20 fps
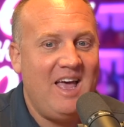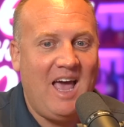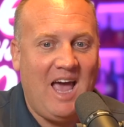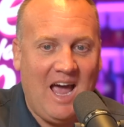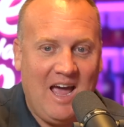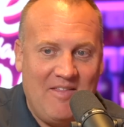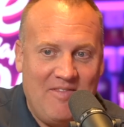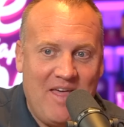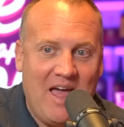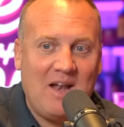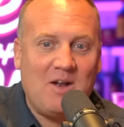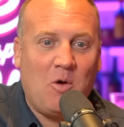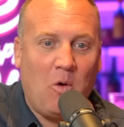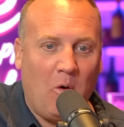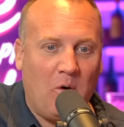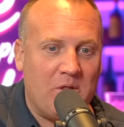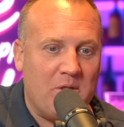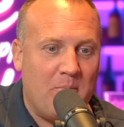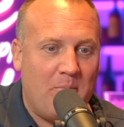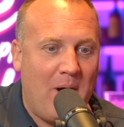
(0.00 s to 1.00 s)
and then
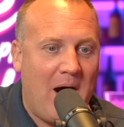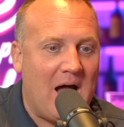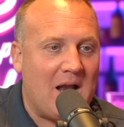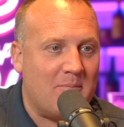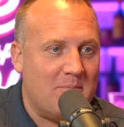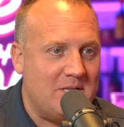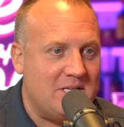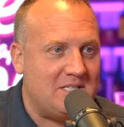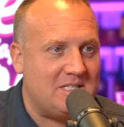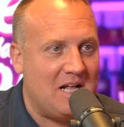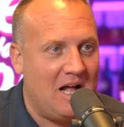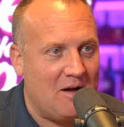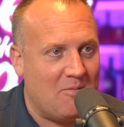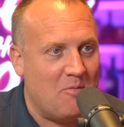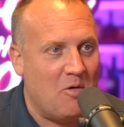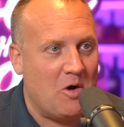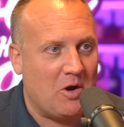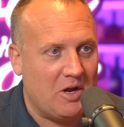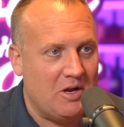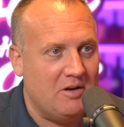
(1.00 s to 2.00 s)
called the bottom in the stock
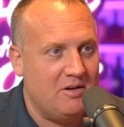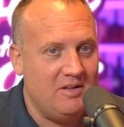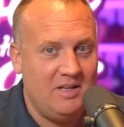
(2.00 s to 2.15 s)
market.